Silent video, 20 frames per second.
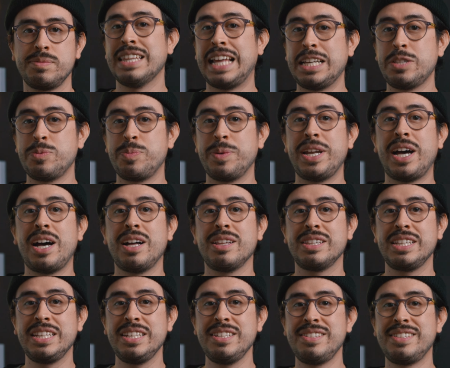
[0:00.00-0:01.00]
Last but not
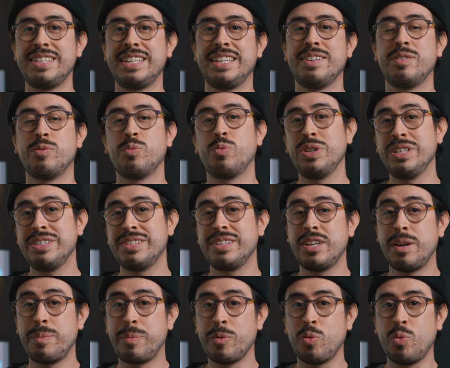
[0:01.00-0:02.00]
least, reason
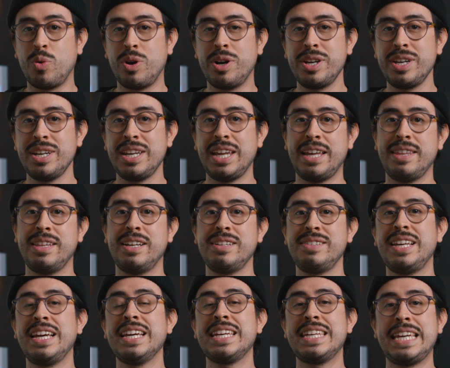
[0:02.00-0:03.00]
number 1, and that's
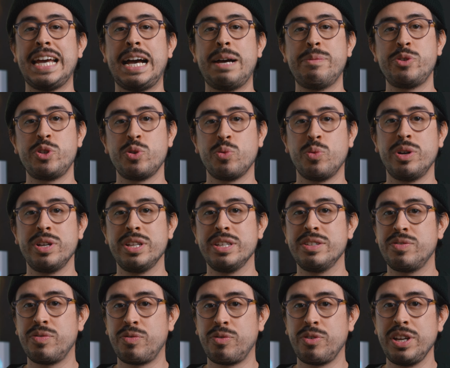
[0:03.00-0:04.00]
that Capture One
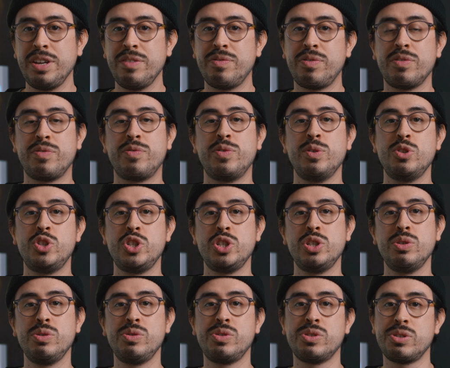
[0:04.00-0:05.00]
is free for Fuji
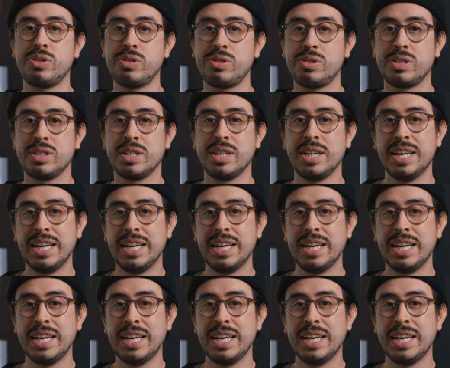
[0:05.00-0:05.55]
users.